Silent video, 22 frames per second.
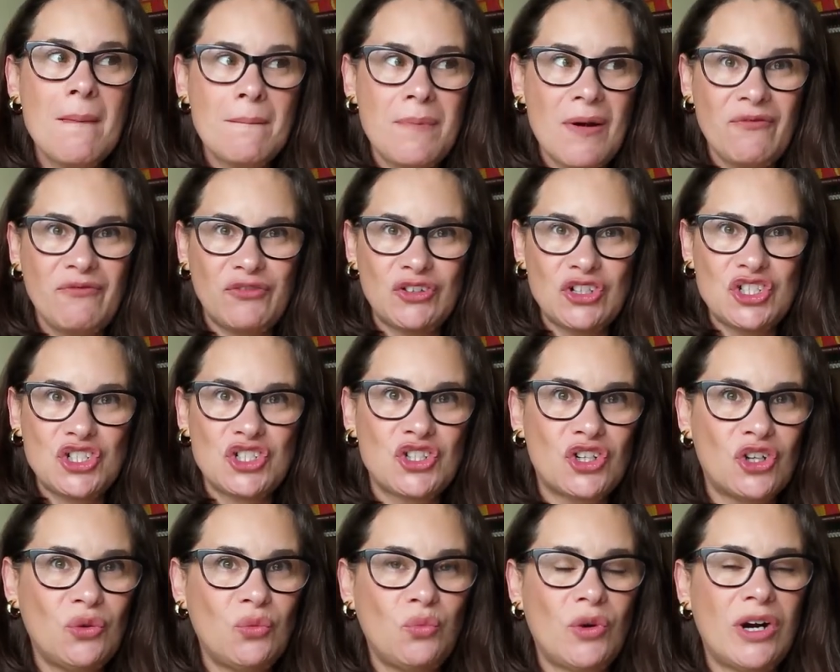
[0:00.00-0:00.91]
but for
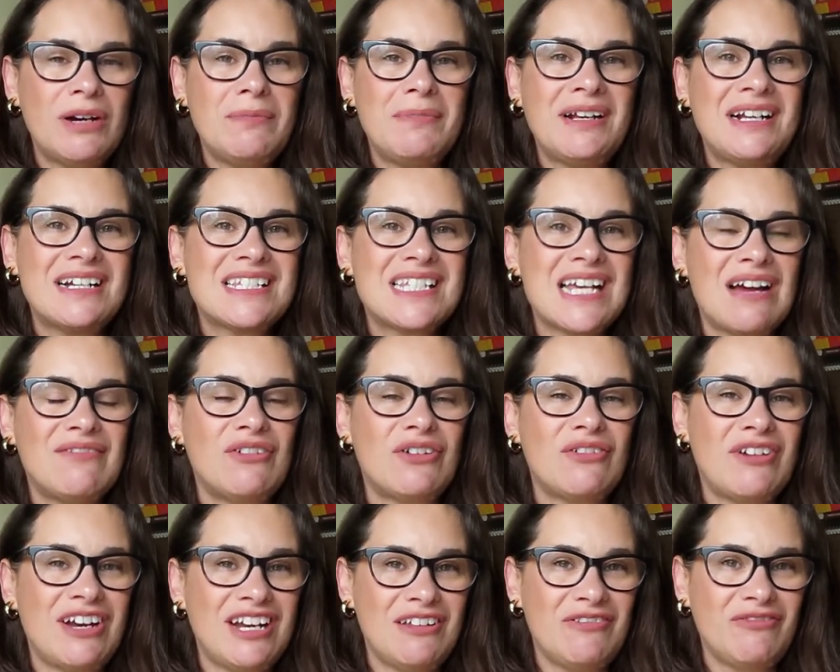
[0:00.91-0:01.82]
sure one, because I've
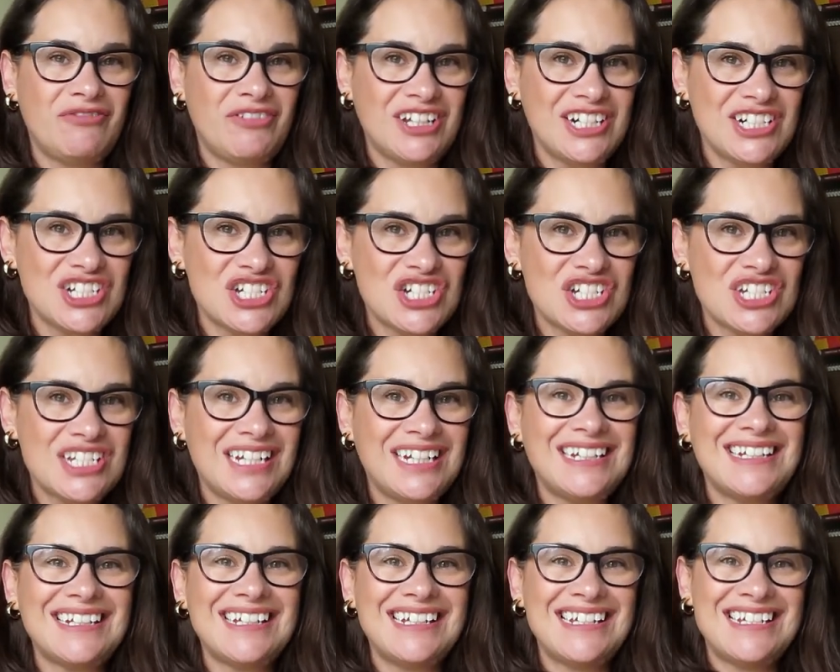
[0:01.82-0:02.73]
already finished
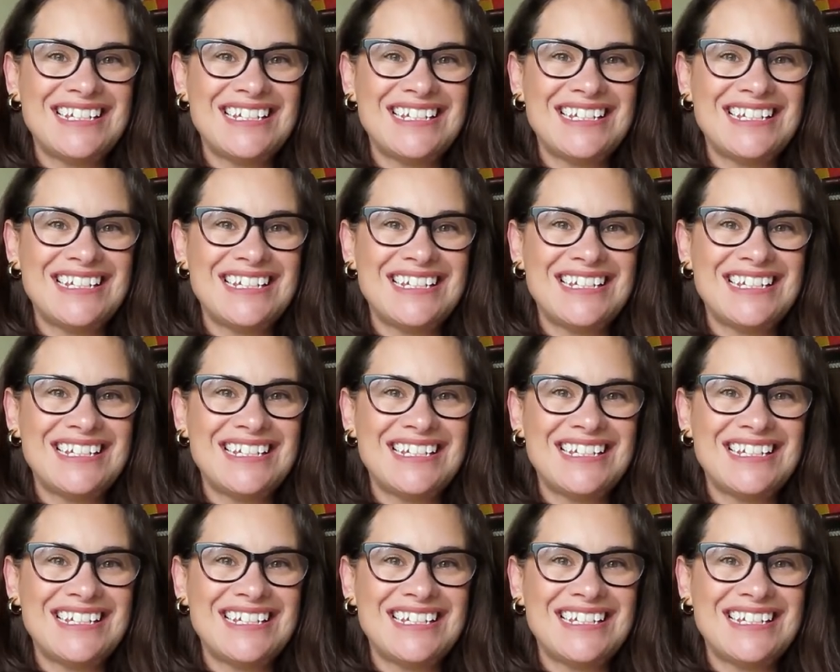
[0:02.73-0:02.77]
it.